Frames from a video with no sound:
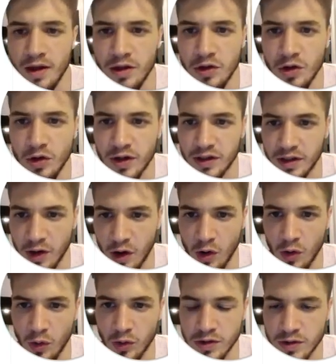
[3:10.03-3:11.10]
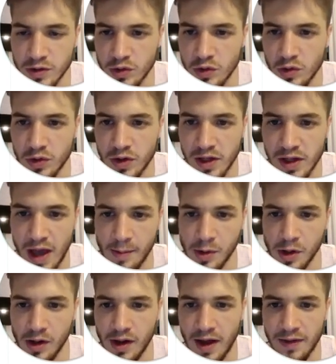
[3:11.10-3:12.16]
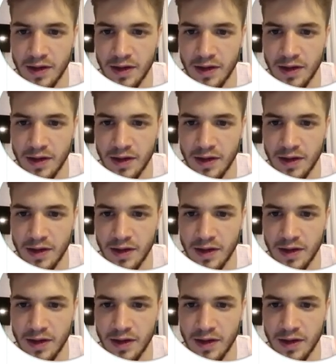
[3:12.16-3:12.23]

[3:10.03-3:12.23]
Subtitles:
You could go to the YAML,